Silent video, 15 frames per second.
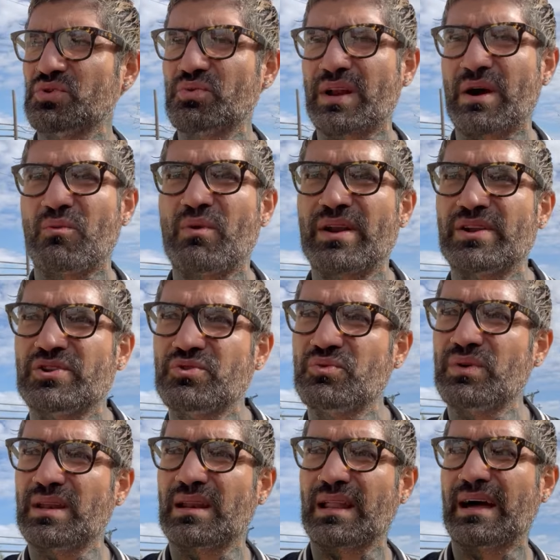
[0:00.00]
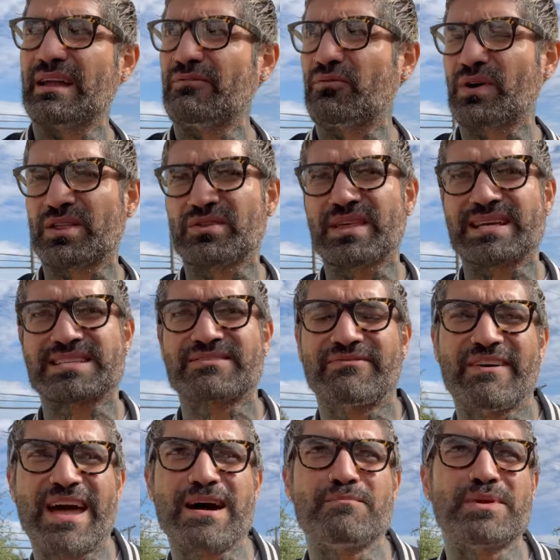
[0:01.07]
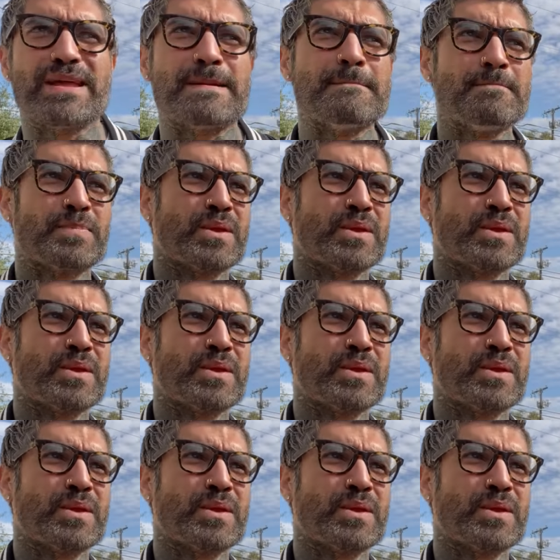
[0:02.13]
what I want to do in life, whether that's family,